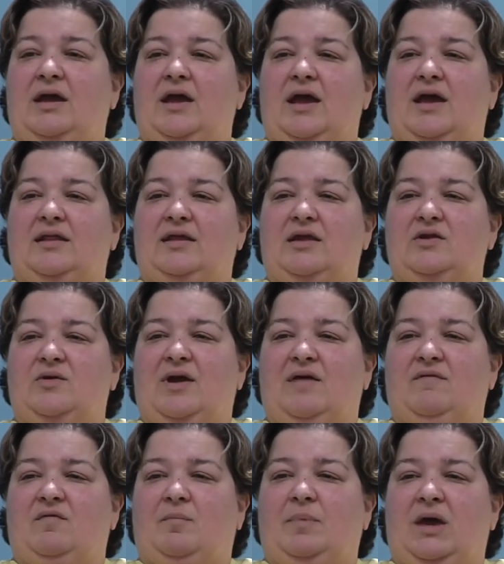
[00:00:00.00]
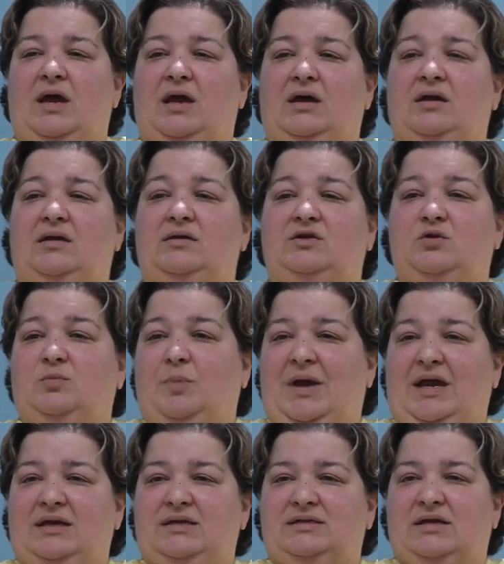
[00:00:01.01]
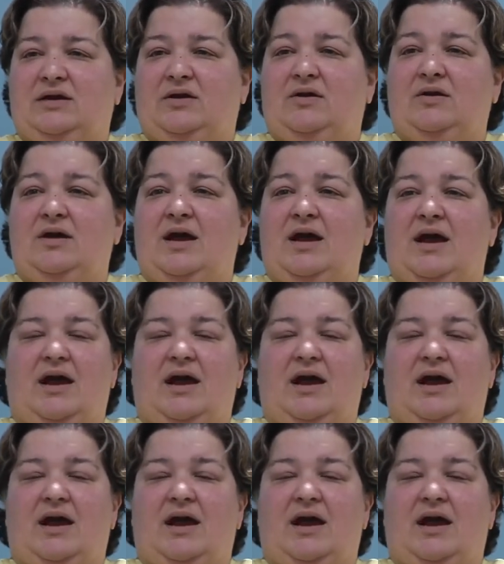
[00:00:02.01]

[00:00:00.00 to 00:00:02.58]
and then you have a peg, 2 pegs here